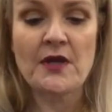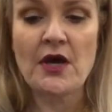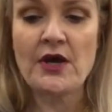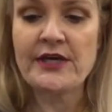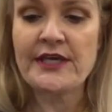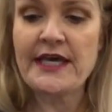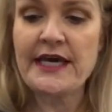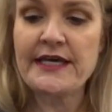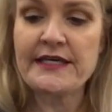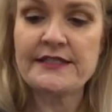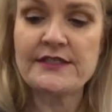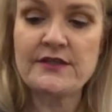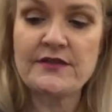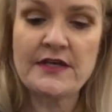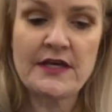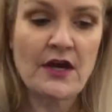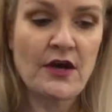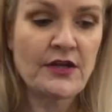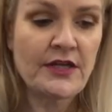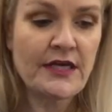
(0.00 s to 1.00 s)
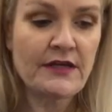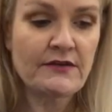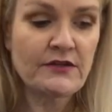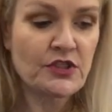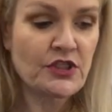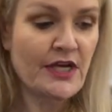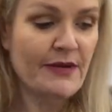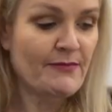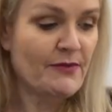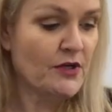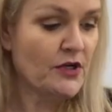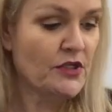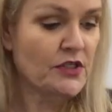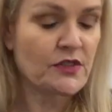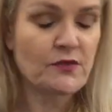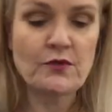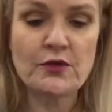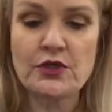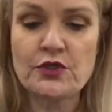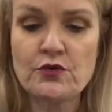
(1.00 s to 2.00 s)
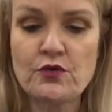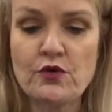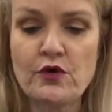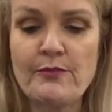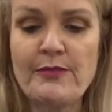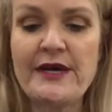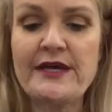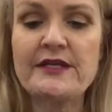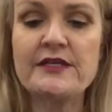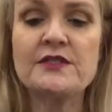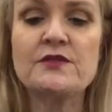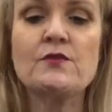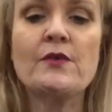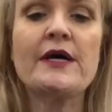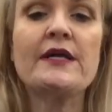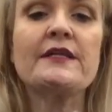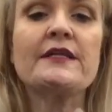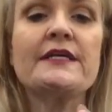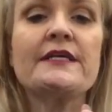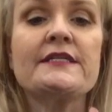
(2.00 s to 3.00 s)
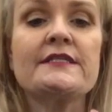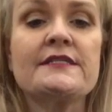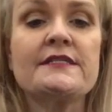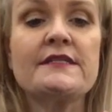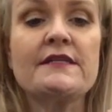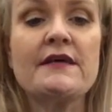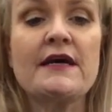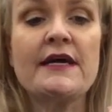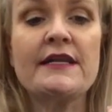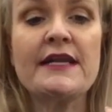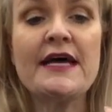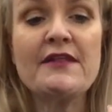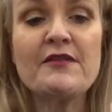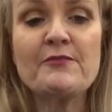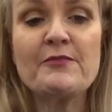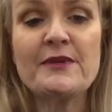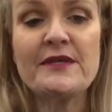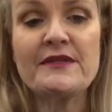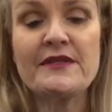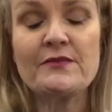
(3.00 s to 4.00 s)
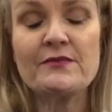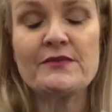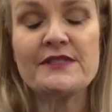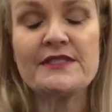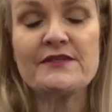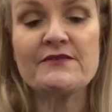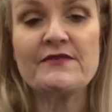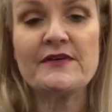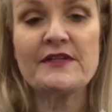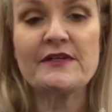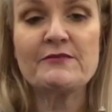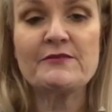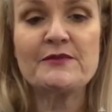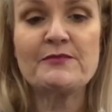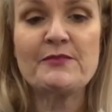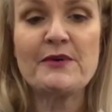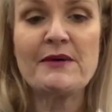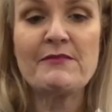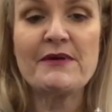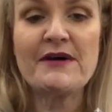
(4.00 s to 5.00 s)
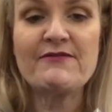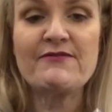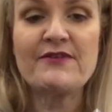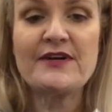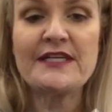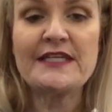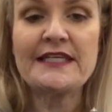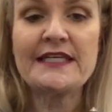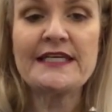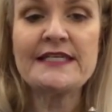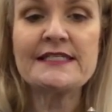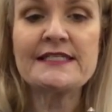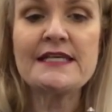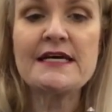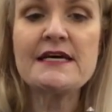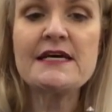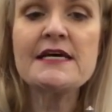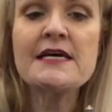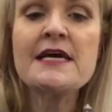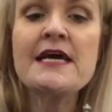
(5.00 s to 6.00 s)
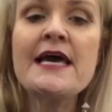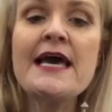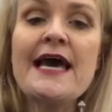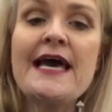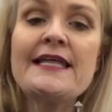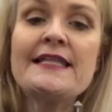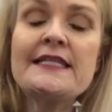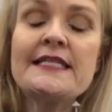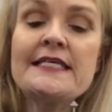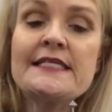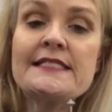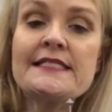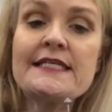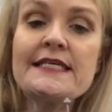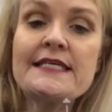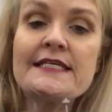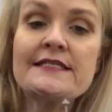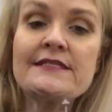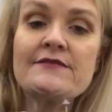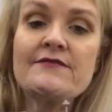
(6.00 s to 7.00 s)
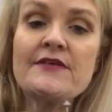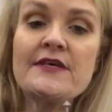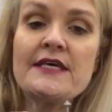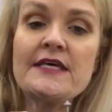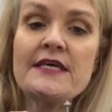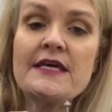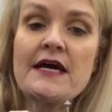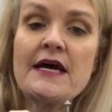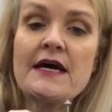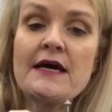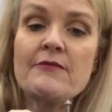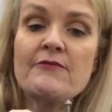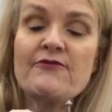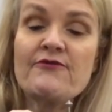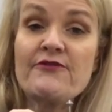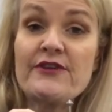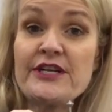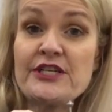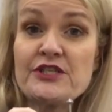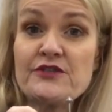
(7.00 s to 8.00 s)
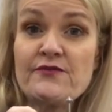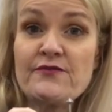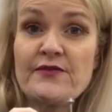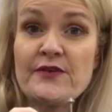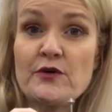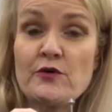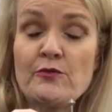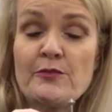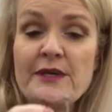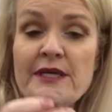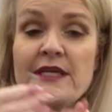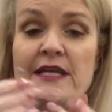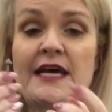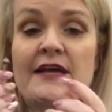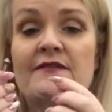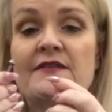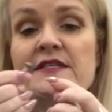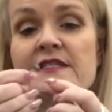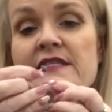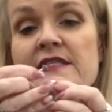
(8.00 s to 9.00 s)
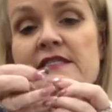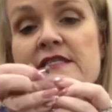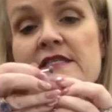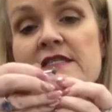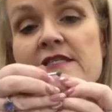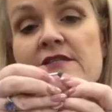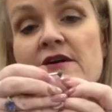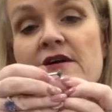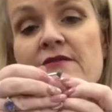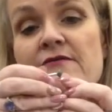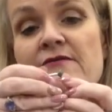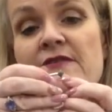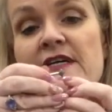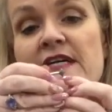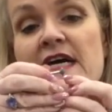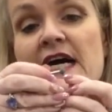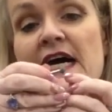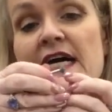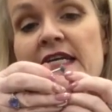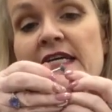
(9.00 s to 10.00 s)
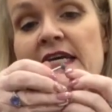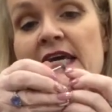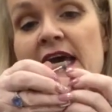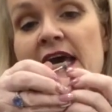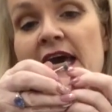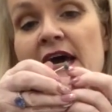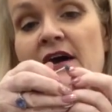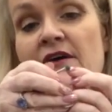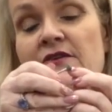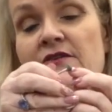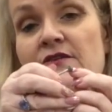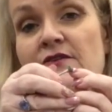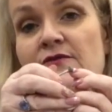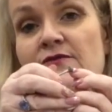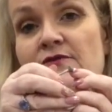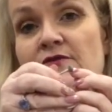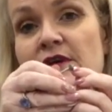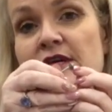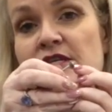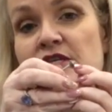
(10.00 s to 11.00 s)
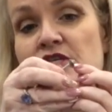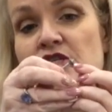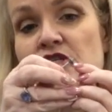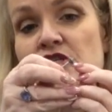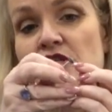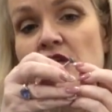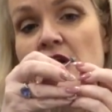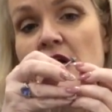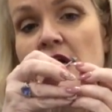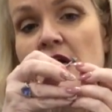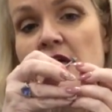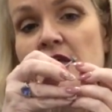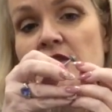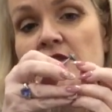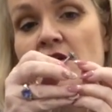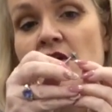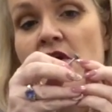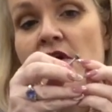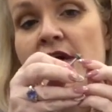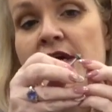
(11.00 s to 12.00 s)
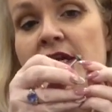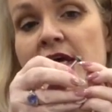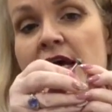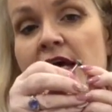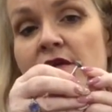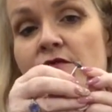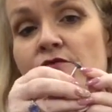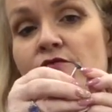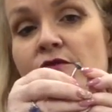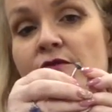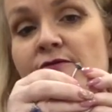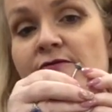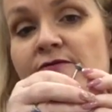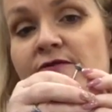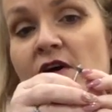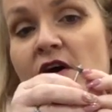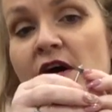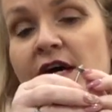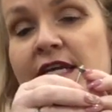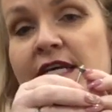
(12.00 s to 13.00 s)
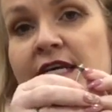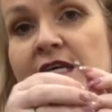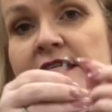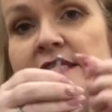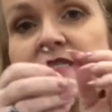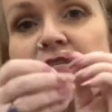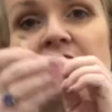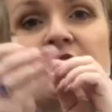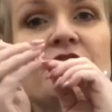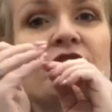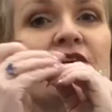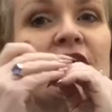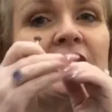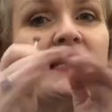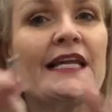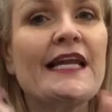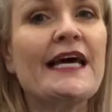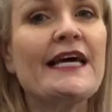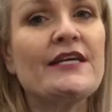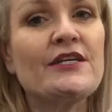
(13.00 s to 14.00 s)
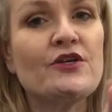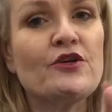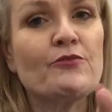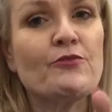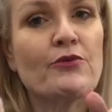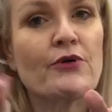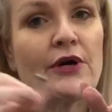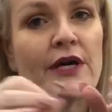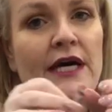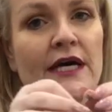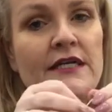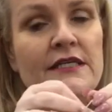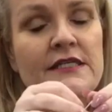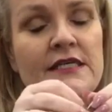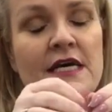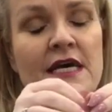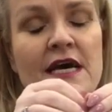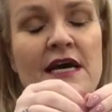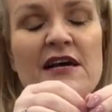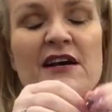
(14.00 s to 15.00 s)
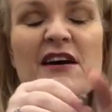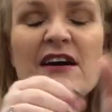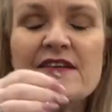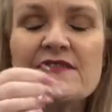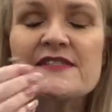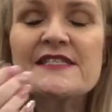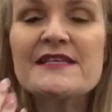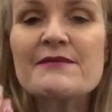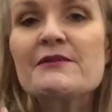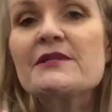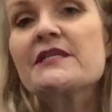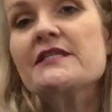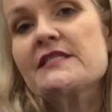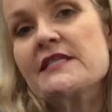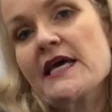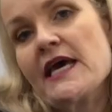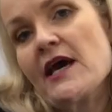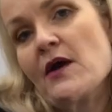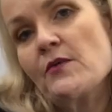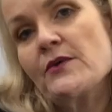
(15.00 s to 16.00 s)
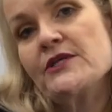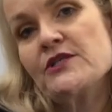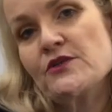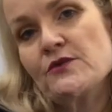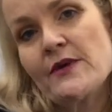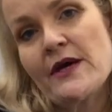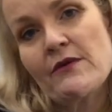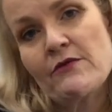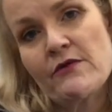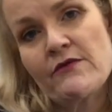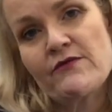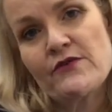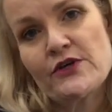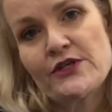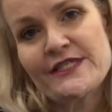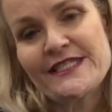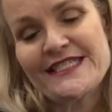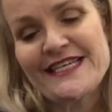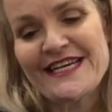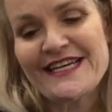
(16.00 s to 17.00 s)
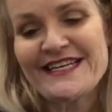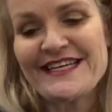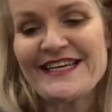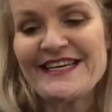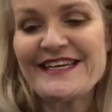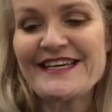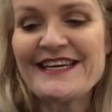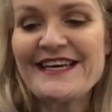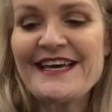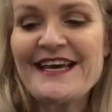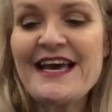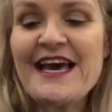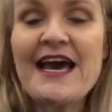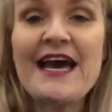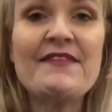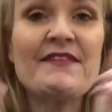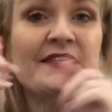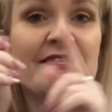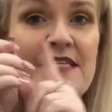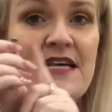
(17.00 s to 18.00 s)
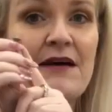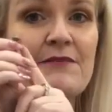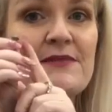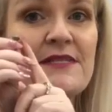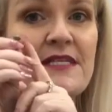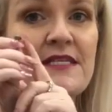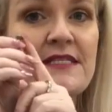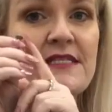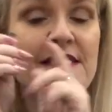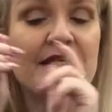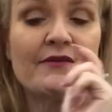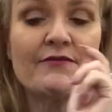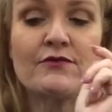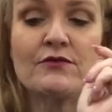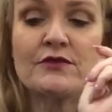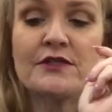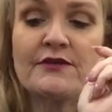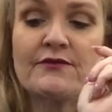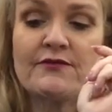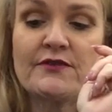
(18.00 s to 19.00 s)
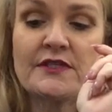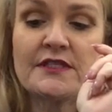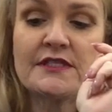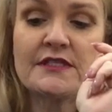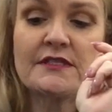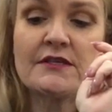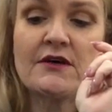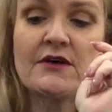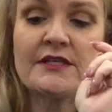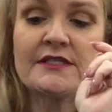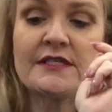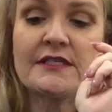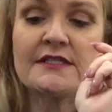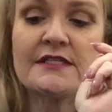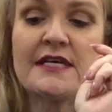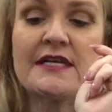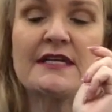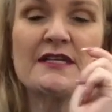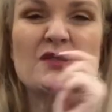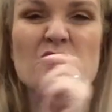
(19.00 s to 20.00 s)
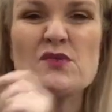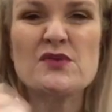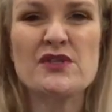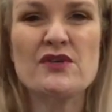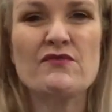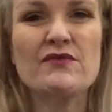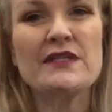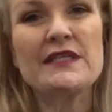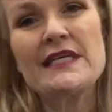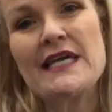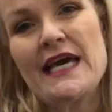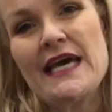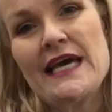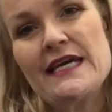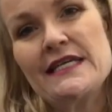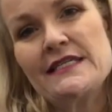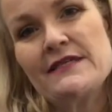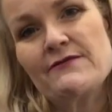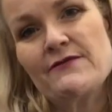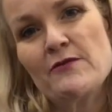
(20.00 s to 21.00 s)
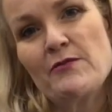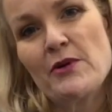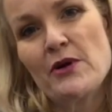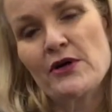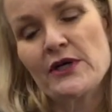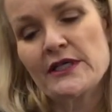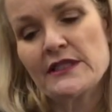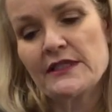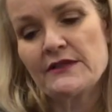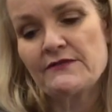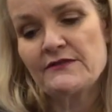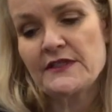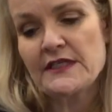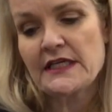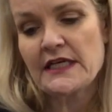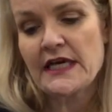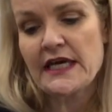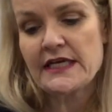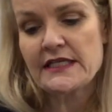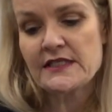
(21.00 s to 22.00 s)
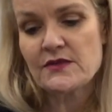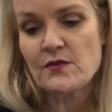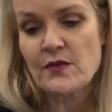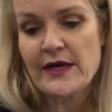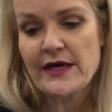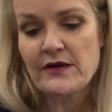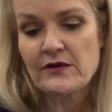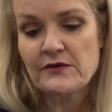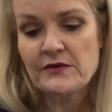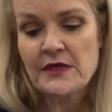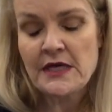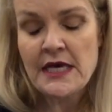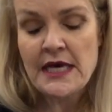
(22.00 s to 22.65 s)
Okay, so the only other shape that I just want to talk about as well is another bit that was developed by my friend Lisa, and this is the French fill bit, and this is designed for cutting out the French line and refining it so that you can lay new product. Kind of similar to how we do our reverse technique, and this comes in several different sizes, and it's also really handy for pocket lifting as well.